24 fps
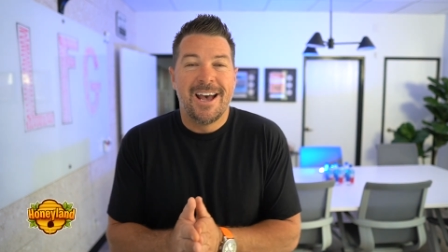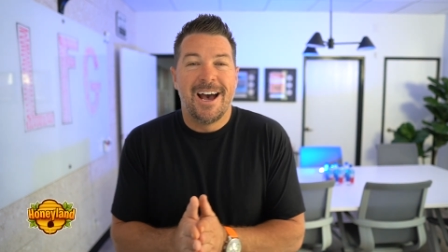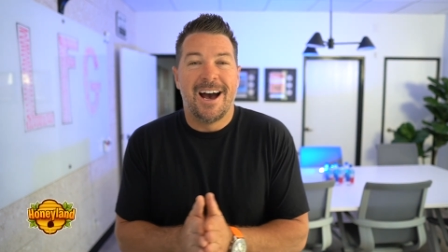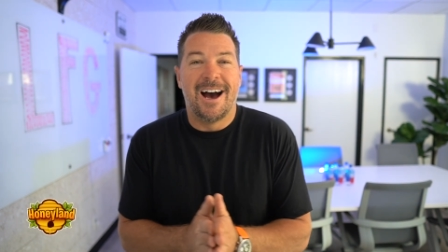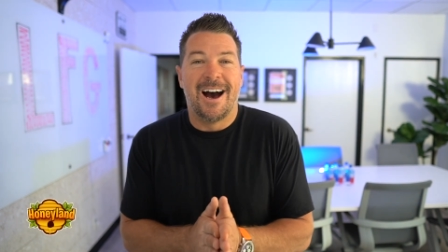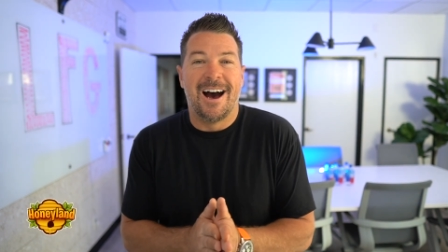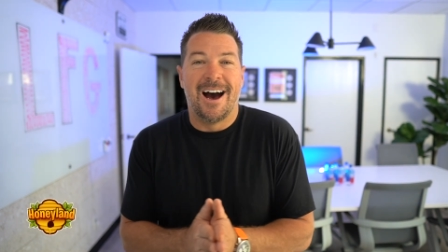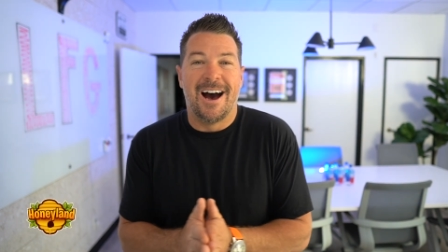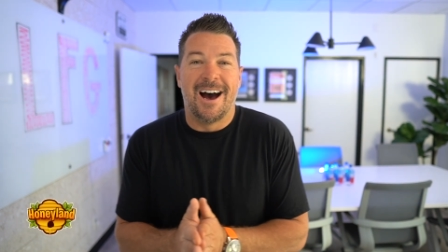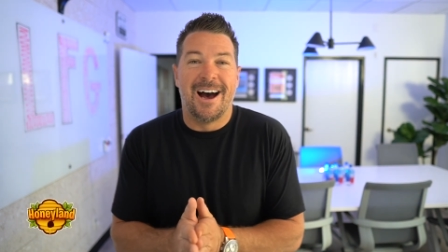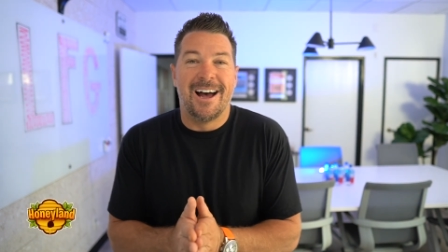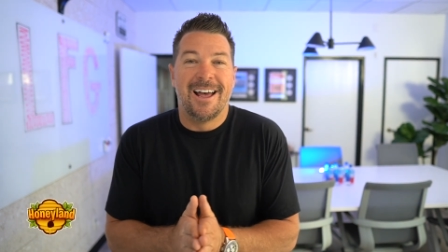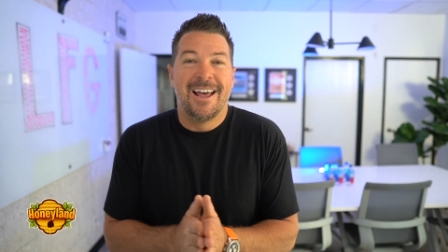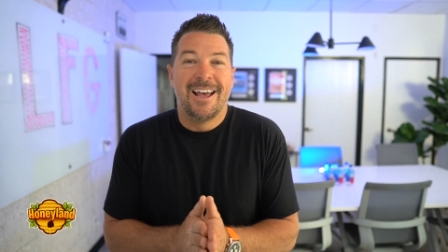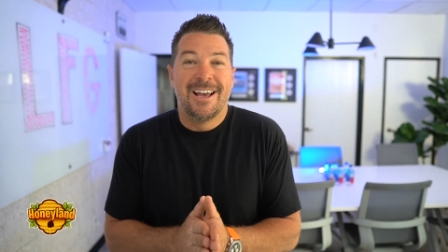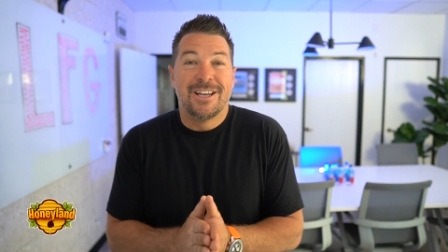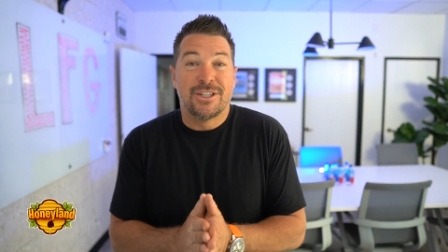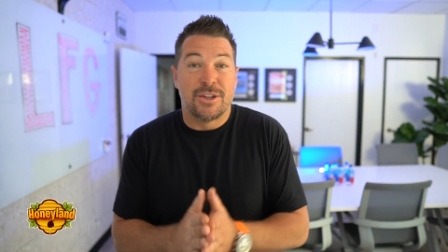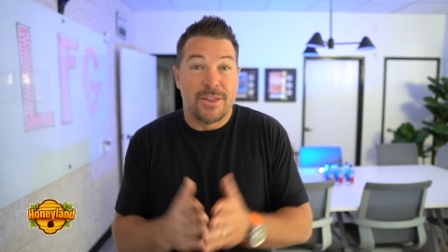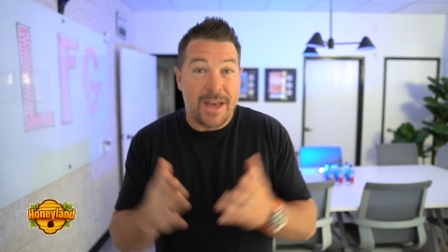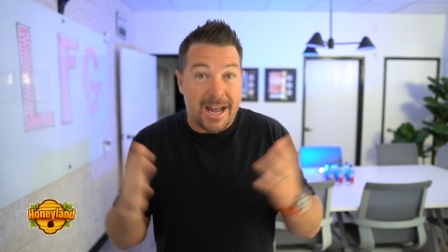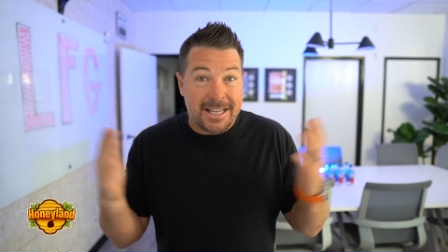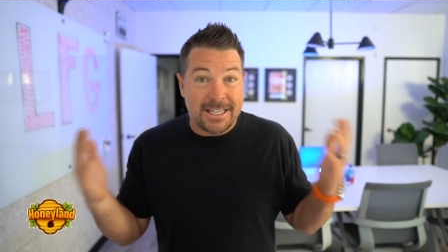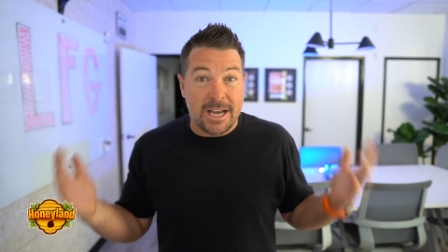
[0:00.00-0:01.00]

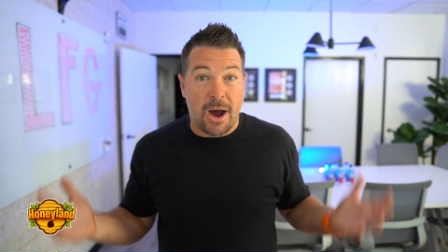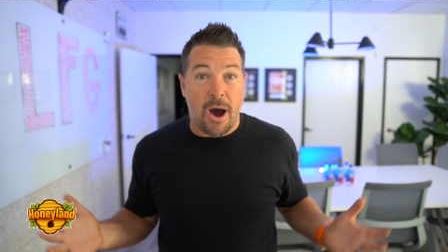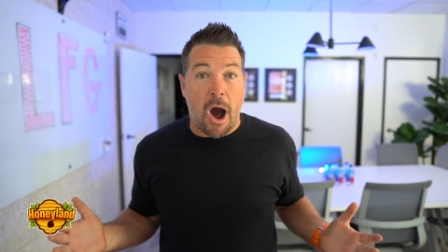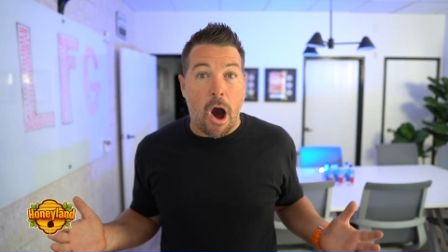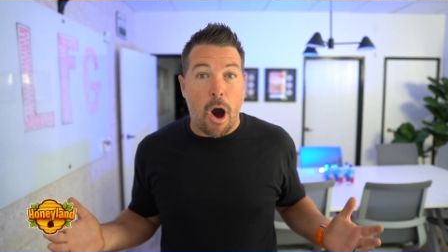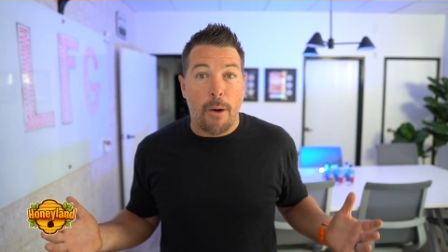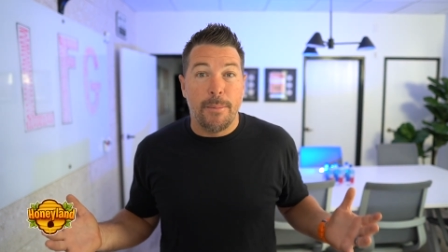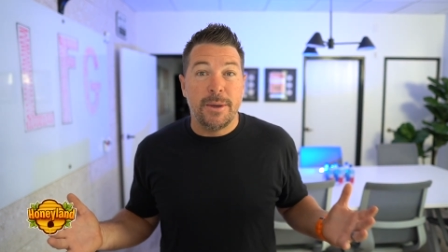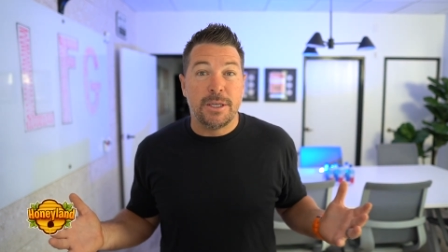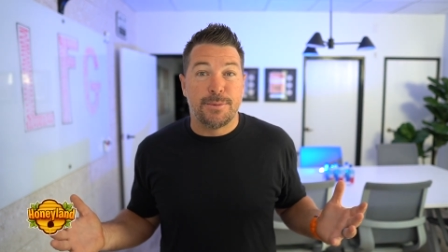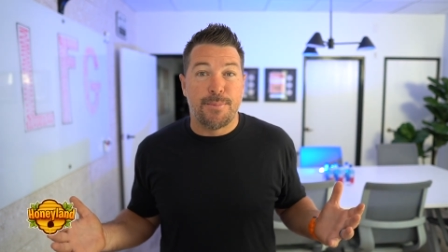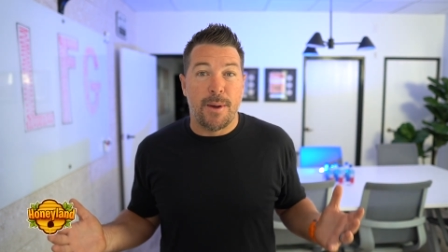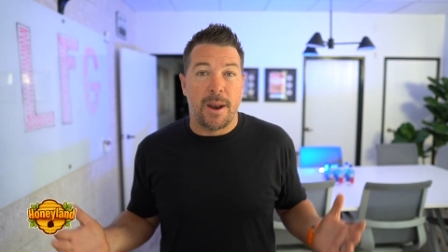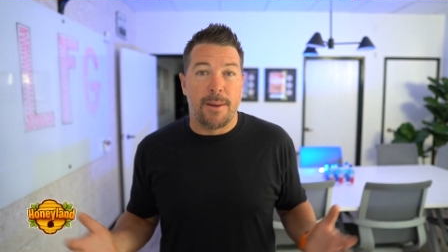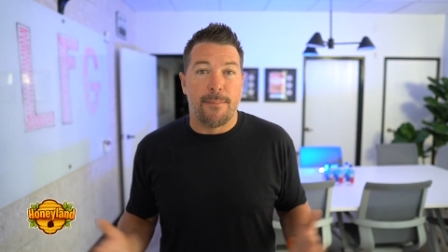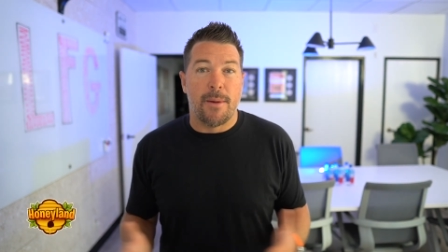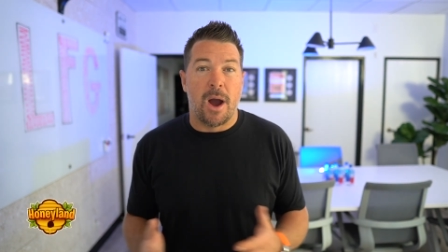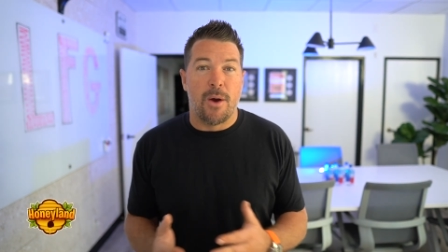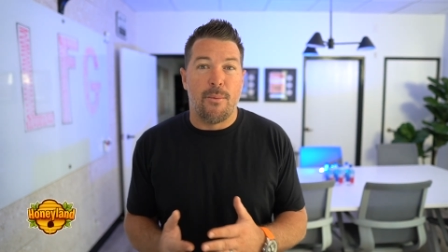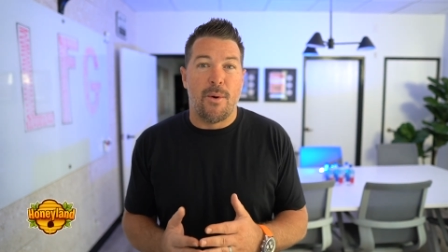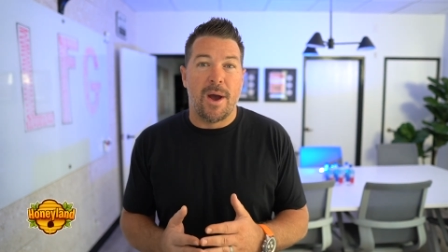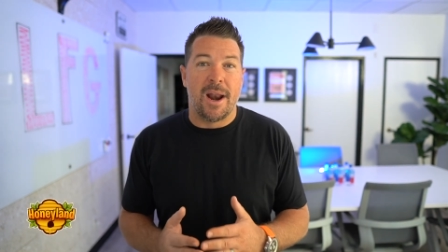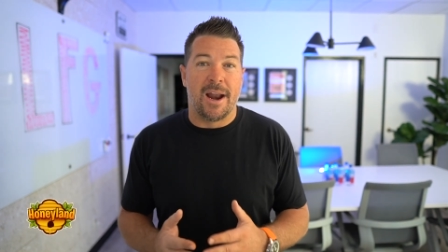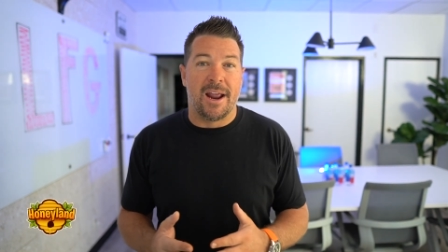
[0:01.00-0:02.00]
So that's how I'll be spending
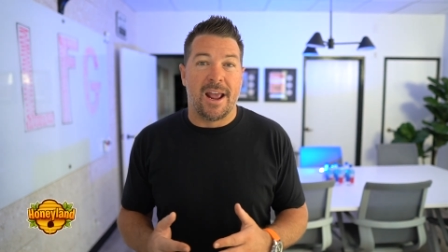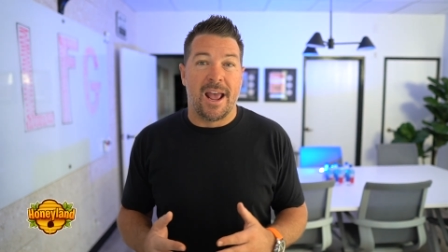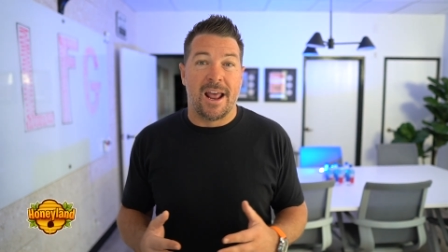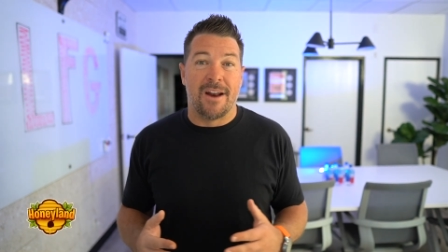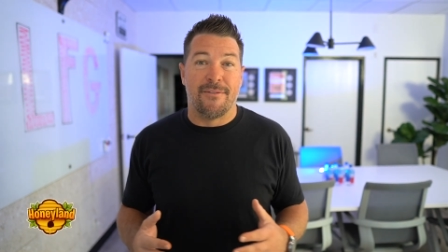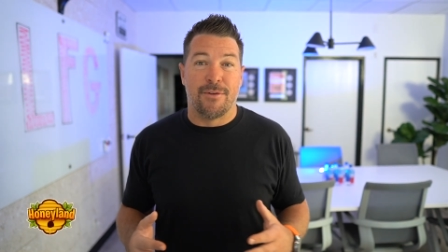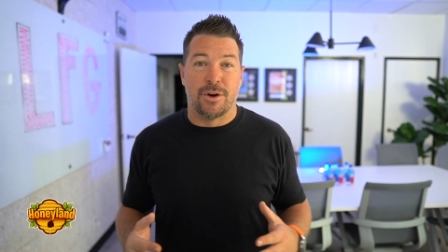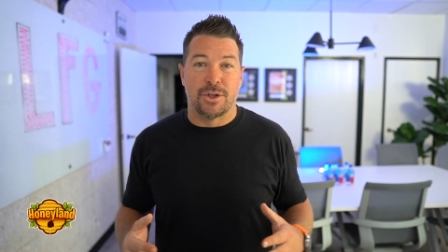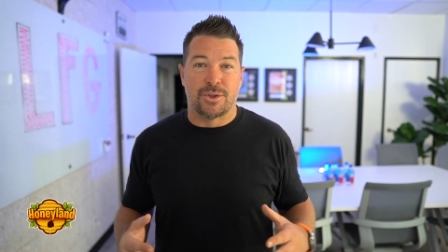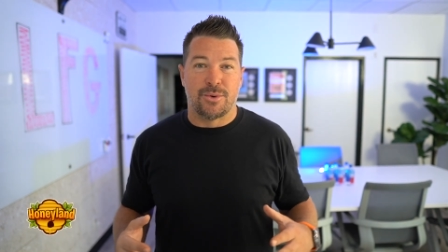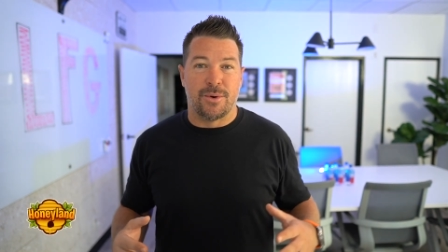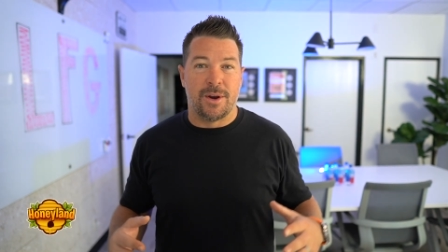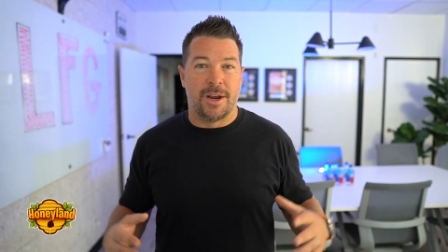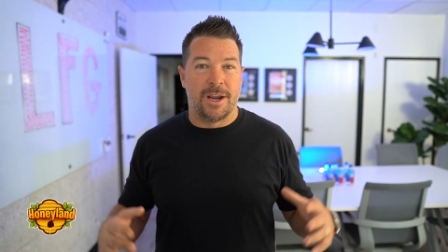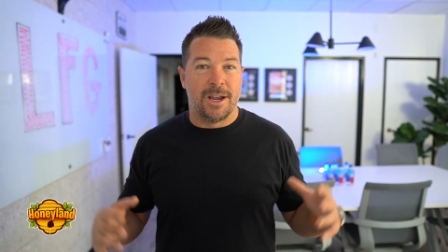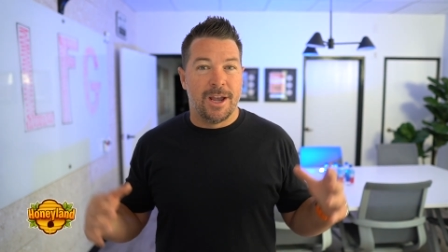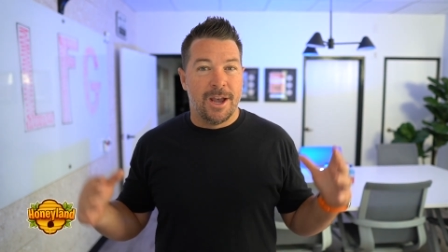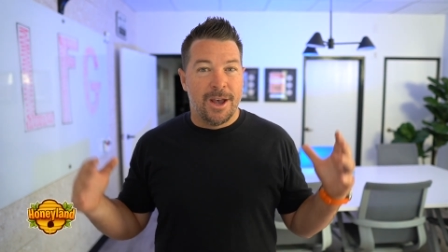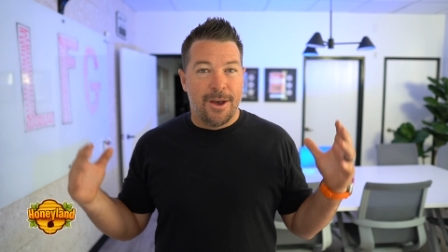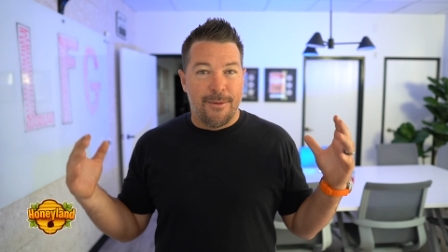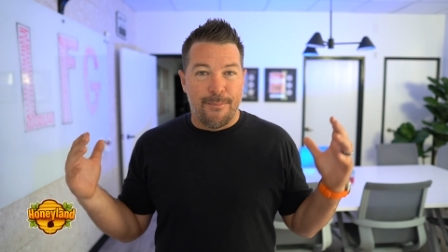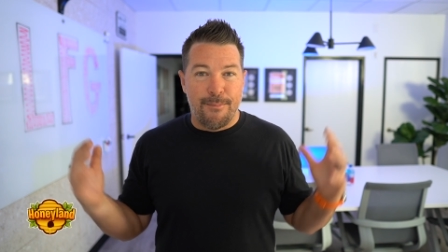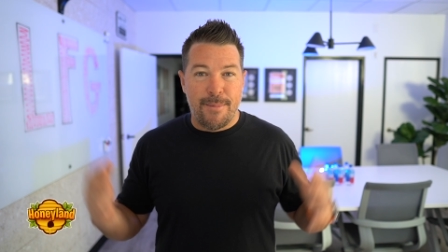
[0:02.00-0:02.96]
my wedding anniversary,